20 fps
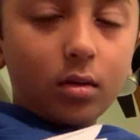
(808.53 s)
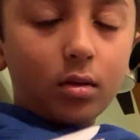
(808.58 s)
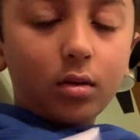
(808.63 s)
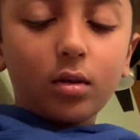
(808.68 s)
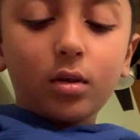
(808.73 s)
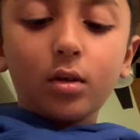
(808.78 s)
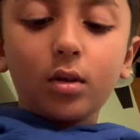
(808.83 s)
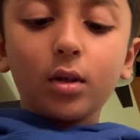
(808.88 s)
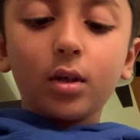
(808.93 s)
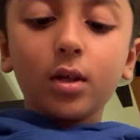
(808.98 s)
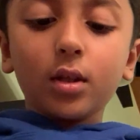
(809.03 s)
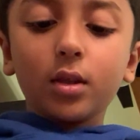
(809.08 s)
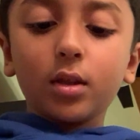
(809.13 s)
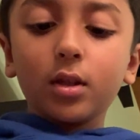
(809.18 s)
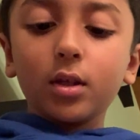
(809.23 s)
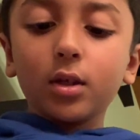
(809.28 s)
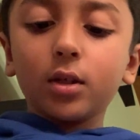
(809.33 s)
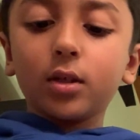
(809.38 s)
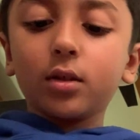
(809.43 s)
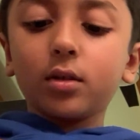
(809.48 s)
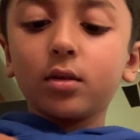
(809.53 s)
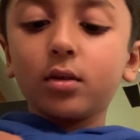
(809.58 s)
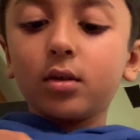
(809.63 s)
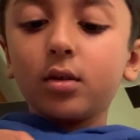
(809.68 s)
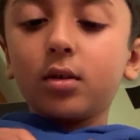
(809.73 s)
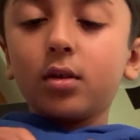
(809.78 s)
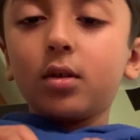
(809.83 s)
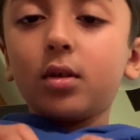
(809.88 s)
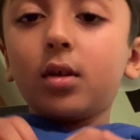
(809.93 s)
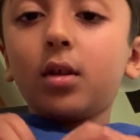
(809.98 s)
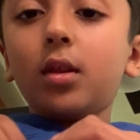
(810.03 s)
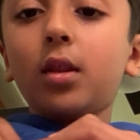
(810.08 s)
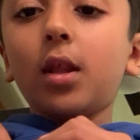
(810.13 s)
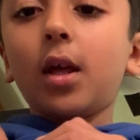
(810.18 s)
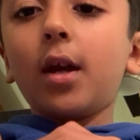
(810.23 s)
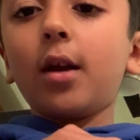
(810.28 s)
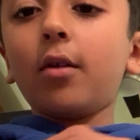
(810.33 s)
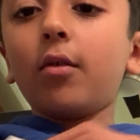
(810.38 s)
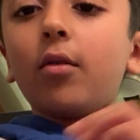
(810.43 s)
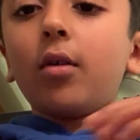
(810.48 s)
And you get this
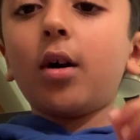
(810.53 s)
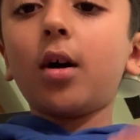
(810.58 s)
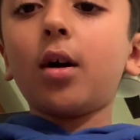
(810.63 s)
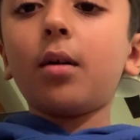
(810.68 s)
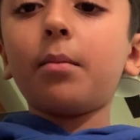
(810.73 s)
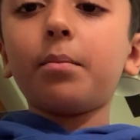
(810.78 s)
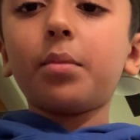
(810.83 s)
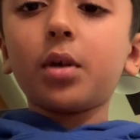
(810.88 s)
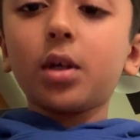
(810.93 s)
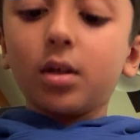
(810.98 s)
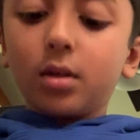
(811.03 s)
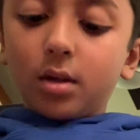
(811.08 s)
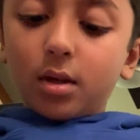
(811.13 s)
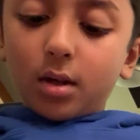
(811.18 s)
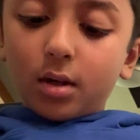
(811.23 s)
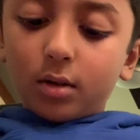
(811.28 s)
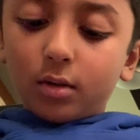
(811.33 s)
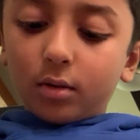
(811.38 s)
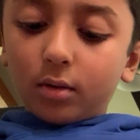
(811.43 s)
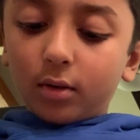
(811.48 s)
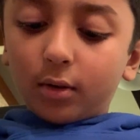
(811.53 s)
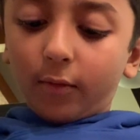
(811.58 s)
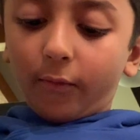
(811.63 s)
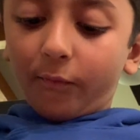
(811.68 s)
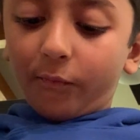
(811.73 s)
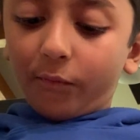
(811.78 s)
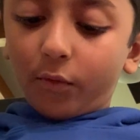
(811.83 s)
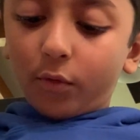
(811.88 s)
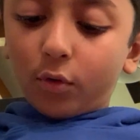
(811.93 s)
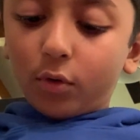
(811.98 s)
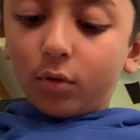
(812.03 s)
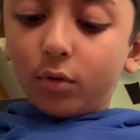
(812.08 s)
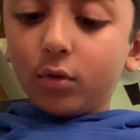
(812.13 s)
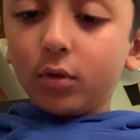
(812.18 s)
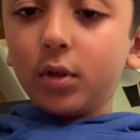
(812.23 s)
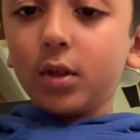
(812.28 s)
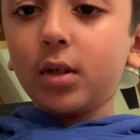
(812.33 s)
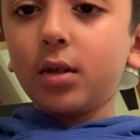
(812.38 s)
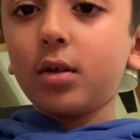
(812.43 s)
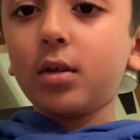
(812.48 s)
layer up, and you're going to fold